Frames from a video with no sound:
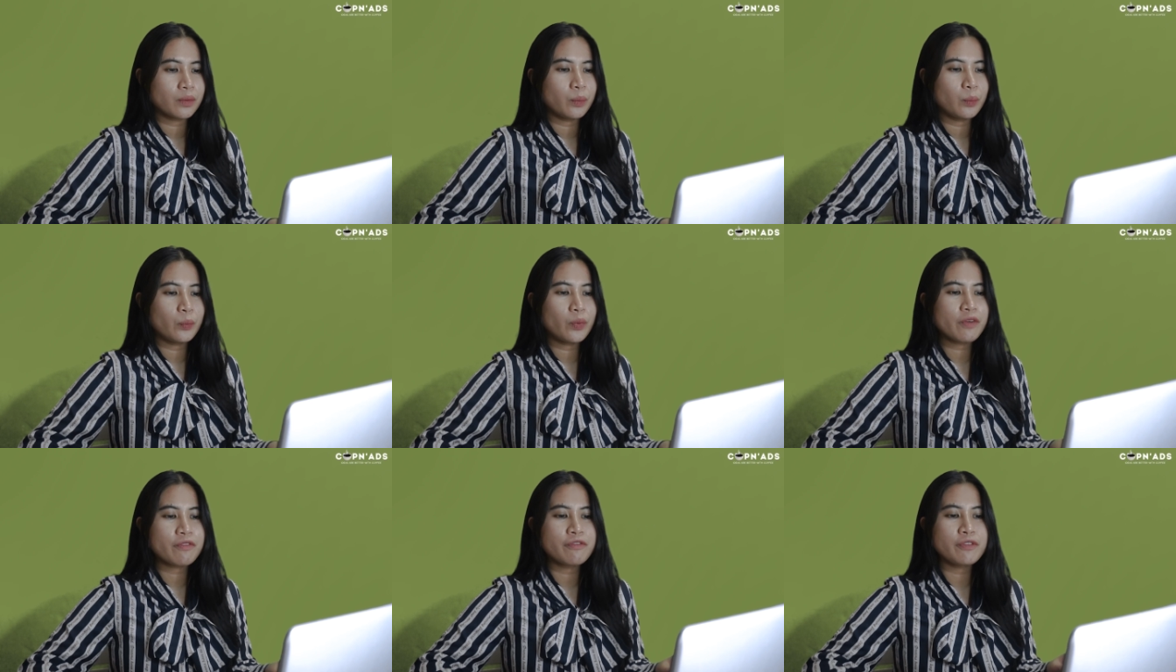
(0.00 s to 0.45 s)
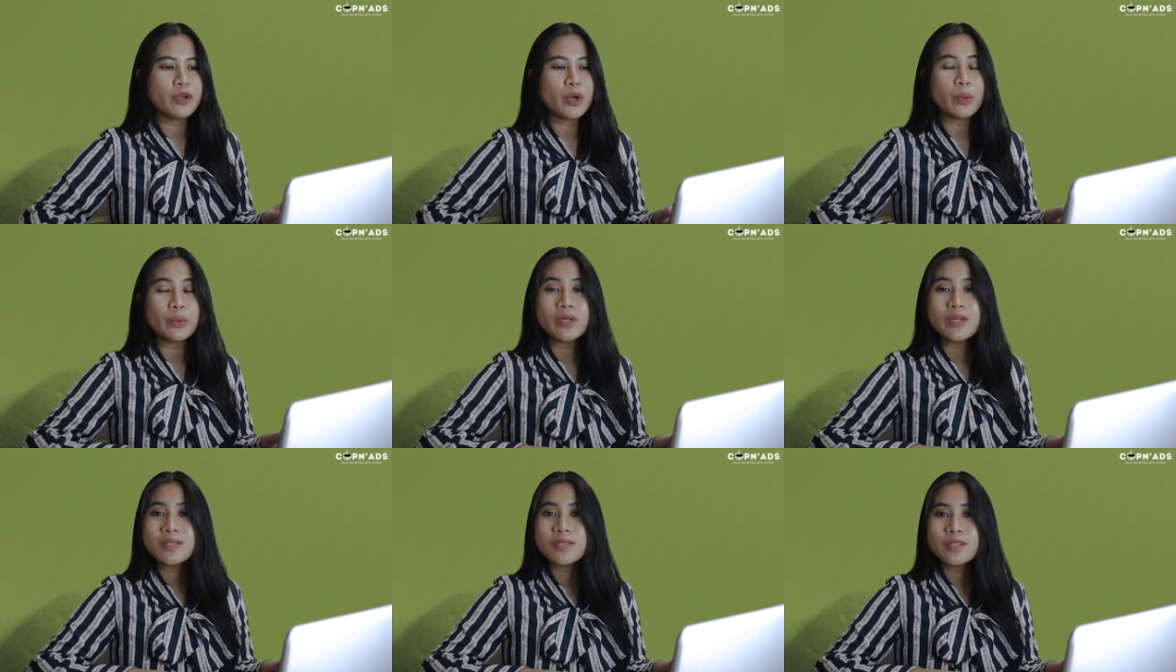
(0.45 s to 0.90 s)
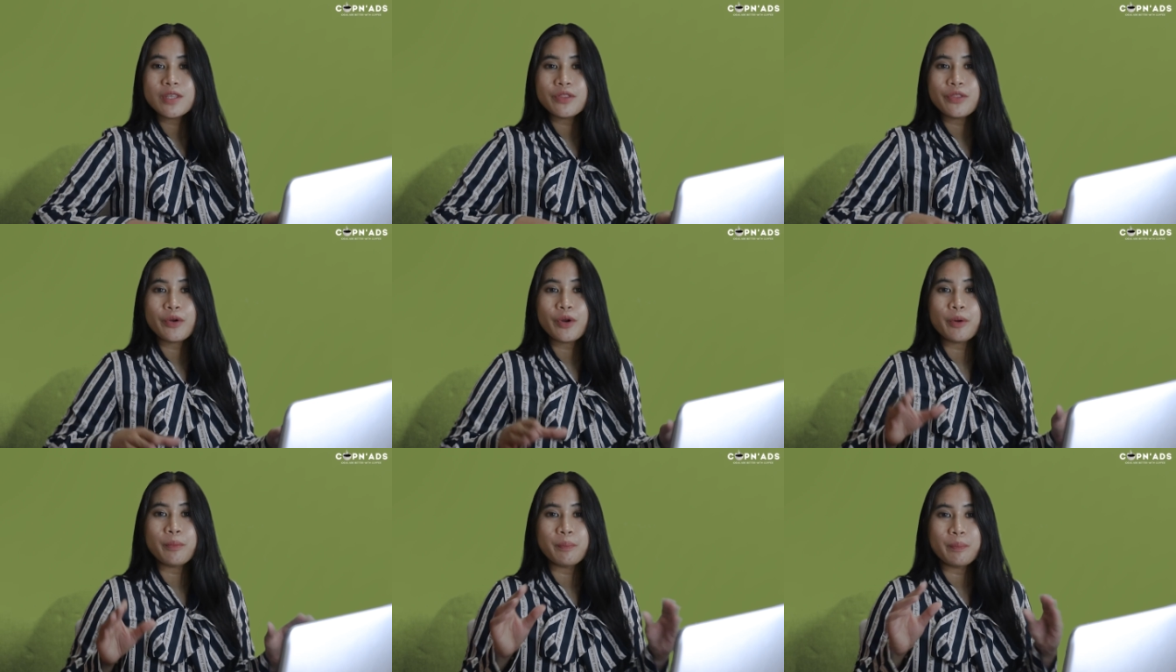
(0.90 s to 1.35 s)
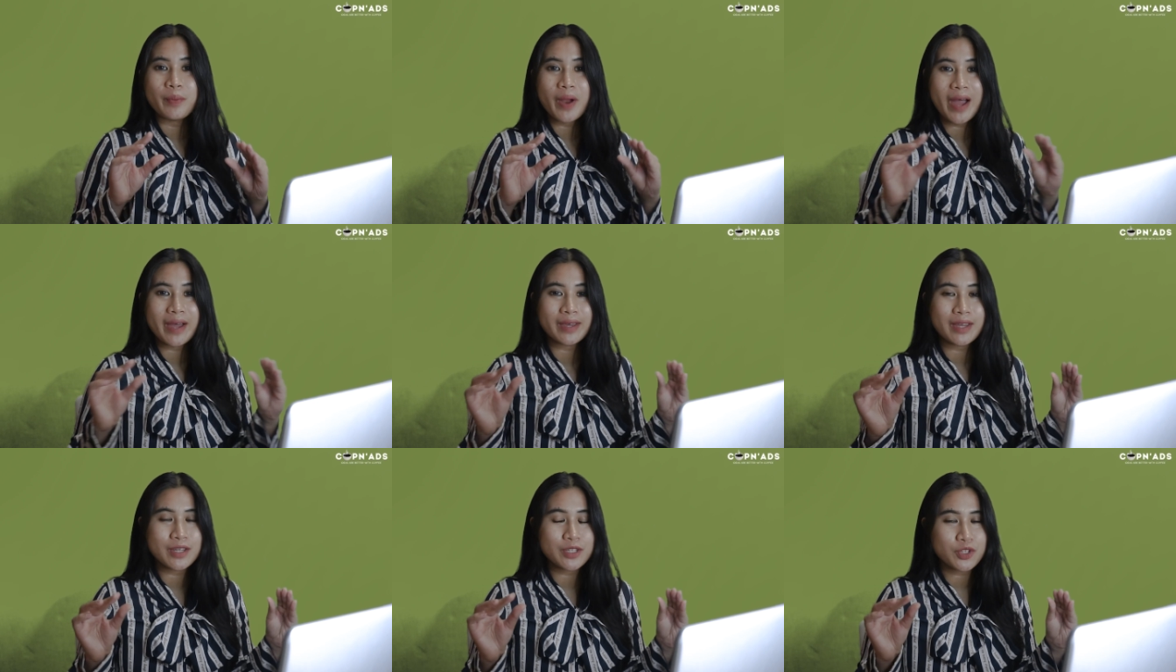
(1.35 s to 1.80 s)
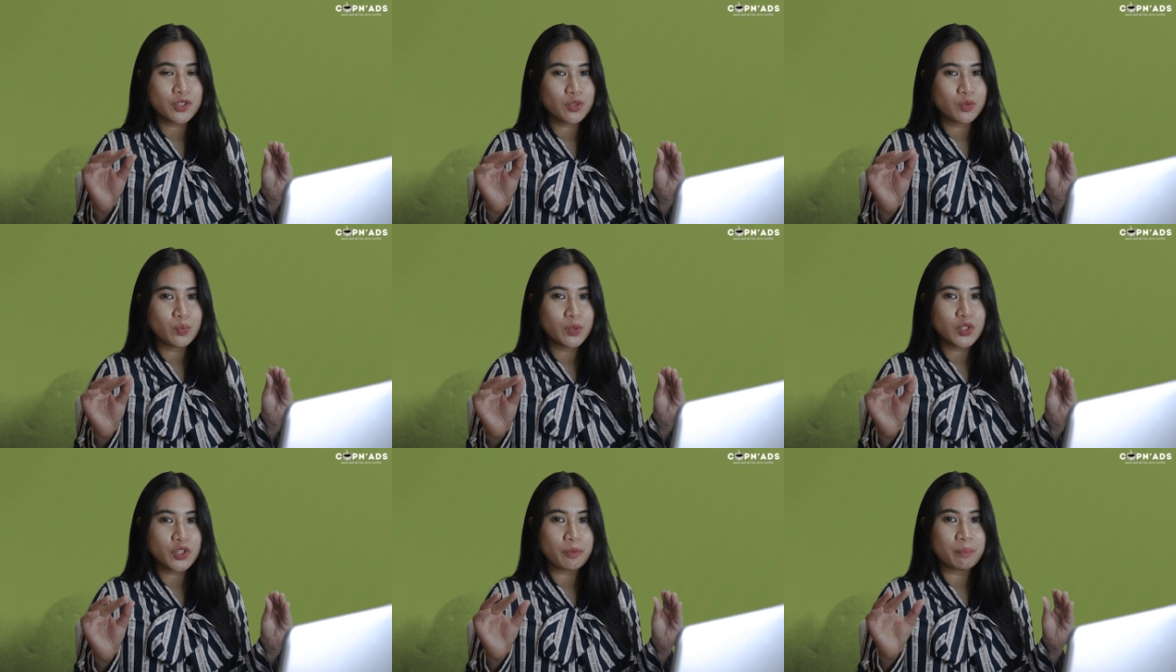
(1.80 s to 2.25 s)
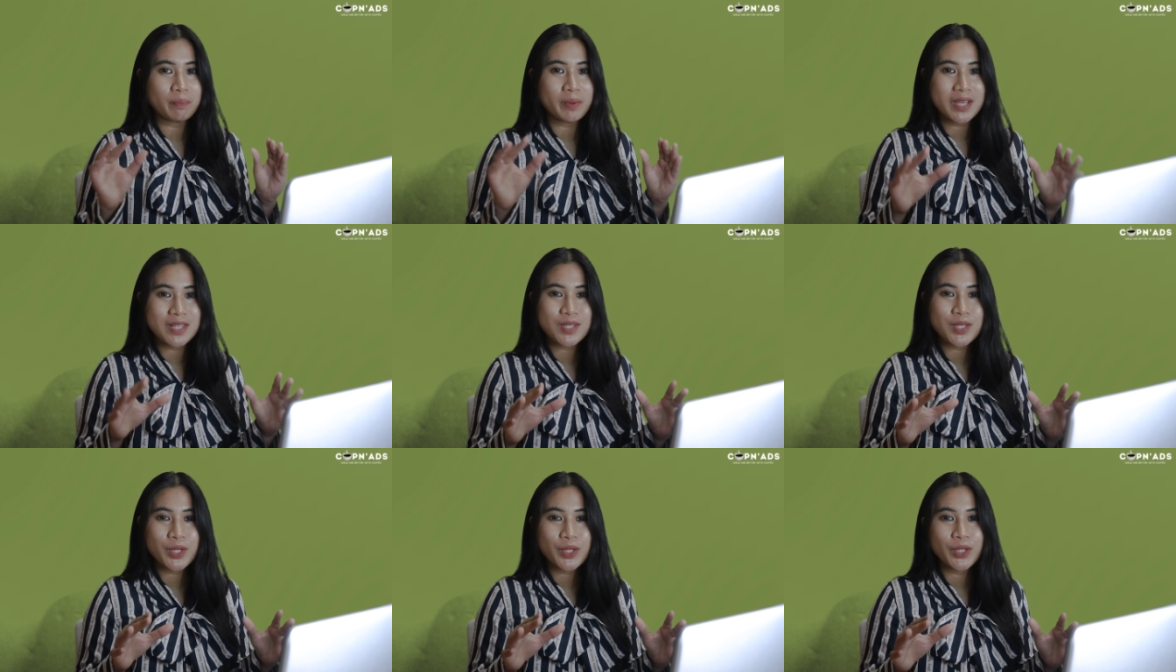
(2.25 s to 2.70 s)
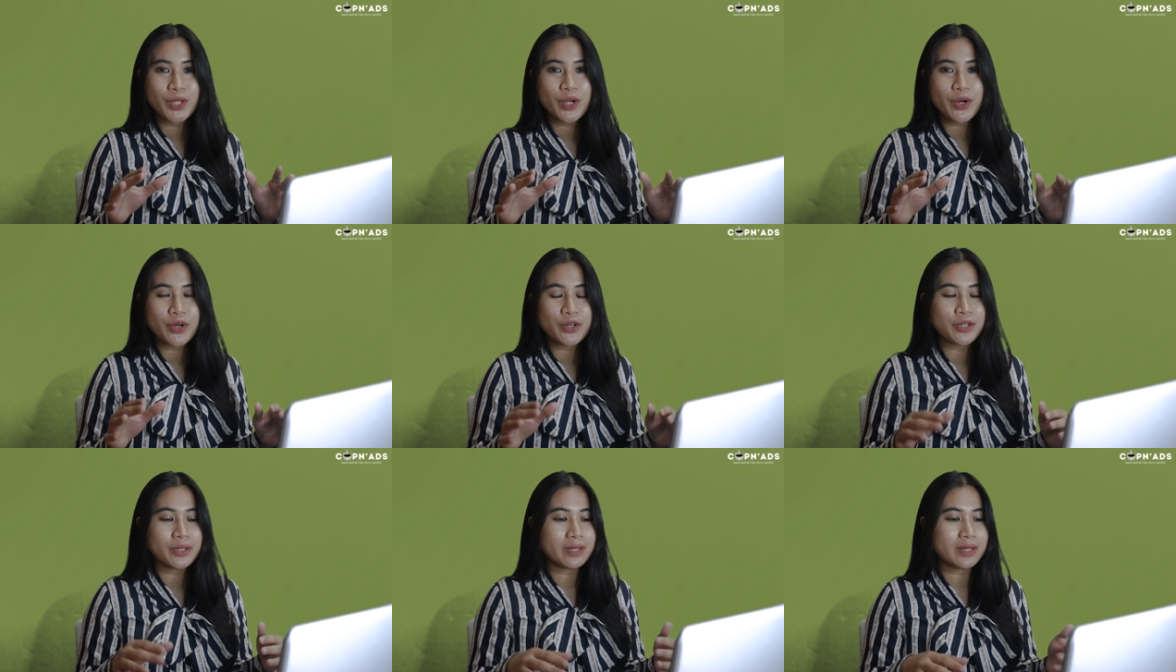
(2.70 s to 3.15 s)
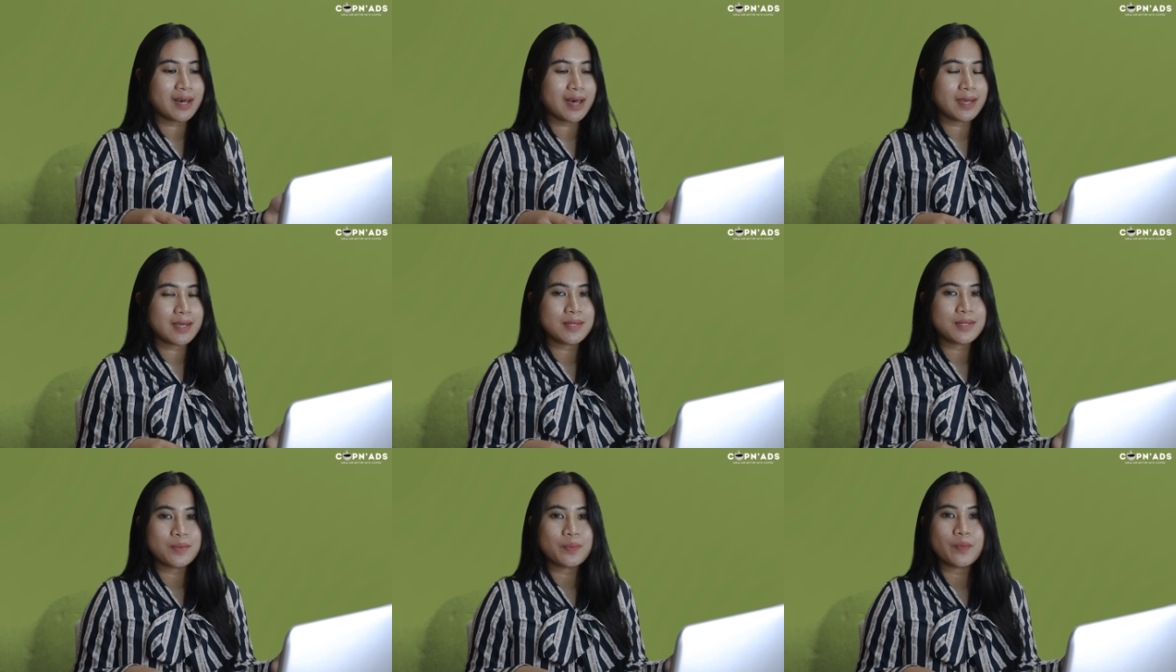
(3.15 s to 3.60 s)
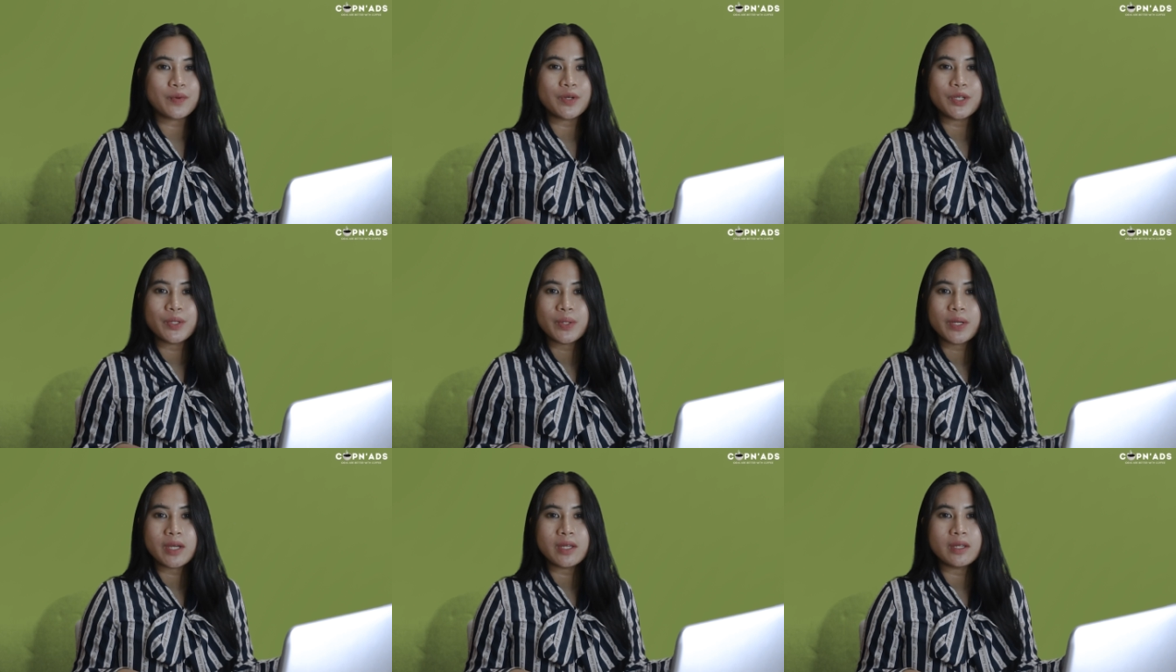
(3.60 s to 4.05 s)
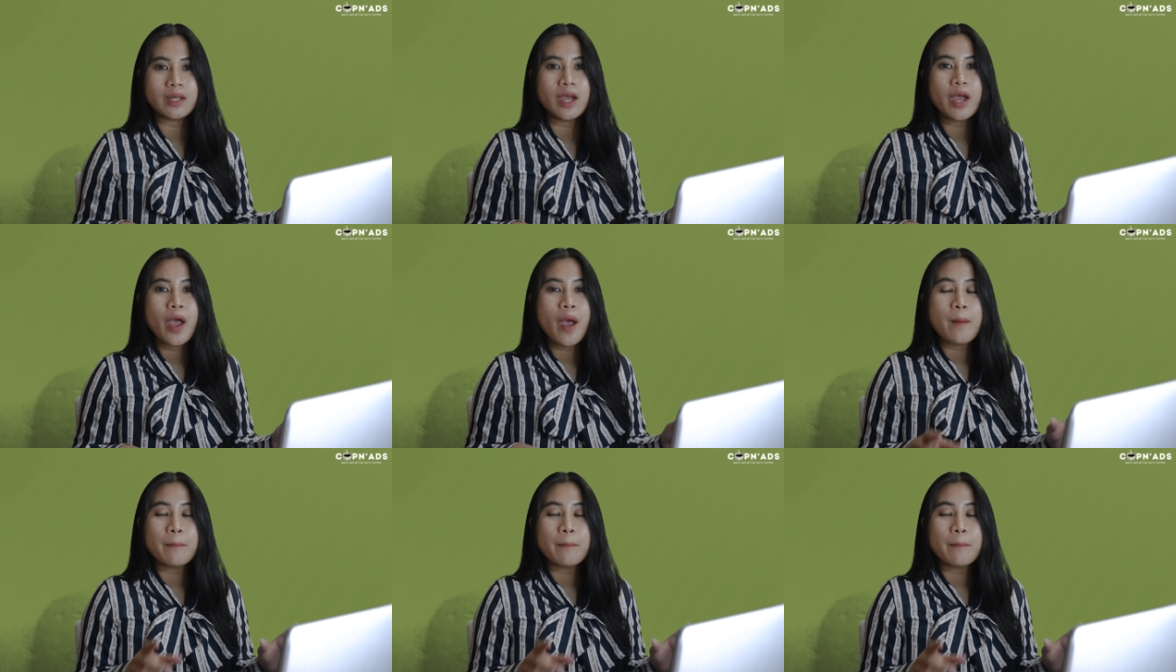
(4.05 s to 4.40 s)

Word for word: We've noticed that there are brackets, which are basically are the guides where you can